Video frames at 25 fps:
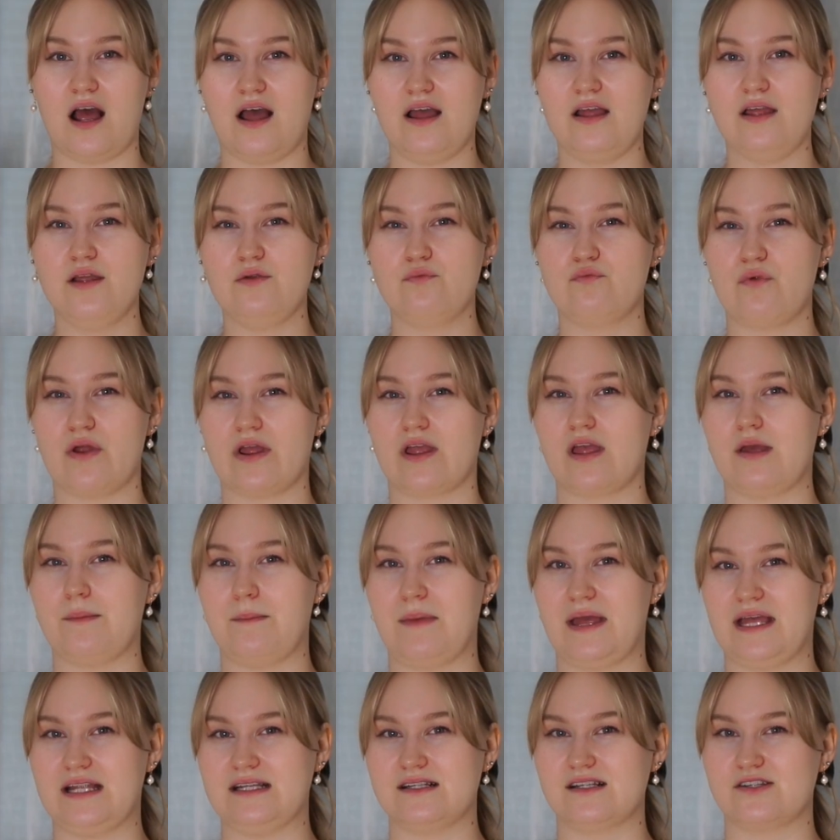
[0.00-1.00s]
I
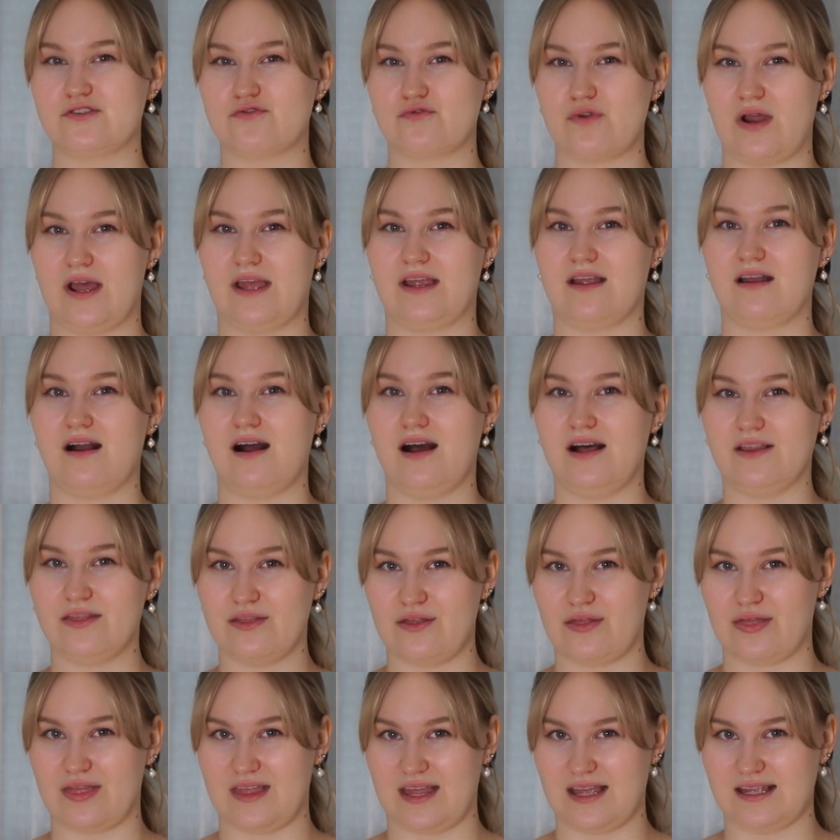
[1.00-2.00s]
recommend trying
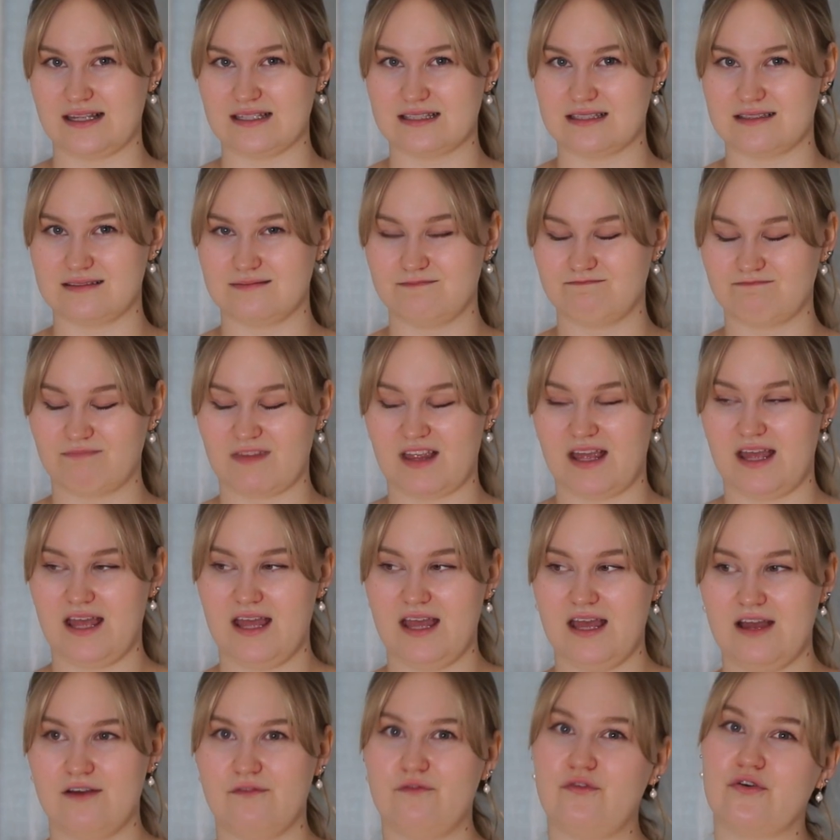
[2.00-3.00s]
other things.
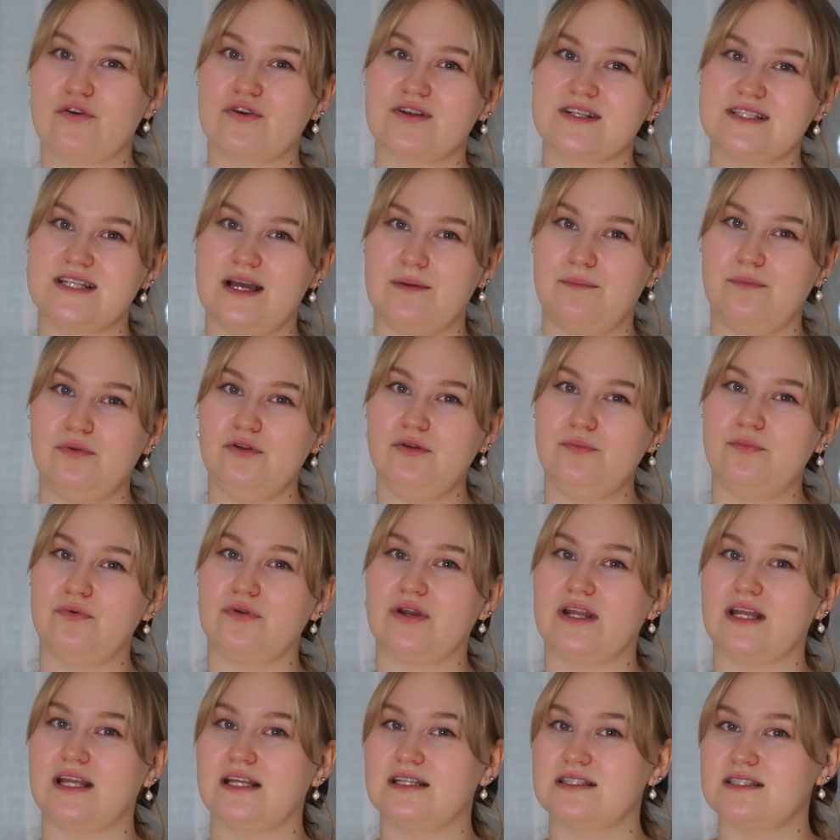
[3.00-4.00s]
For example,
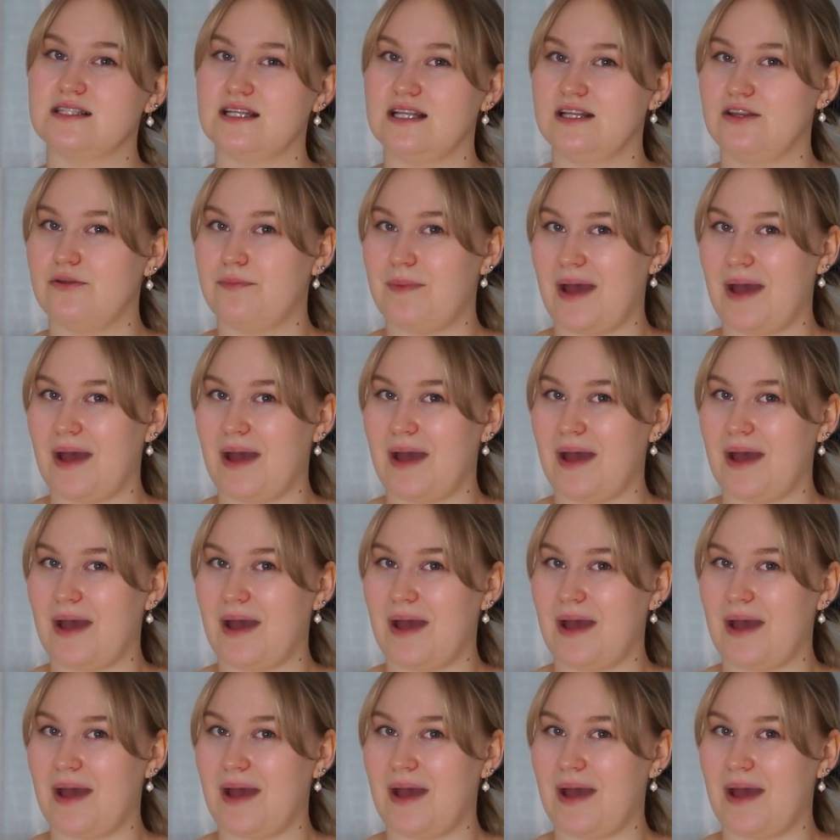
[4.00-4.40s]
putting it in the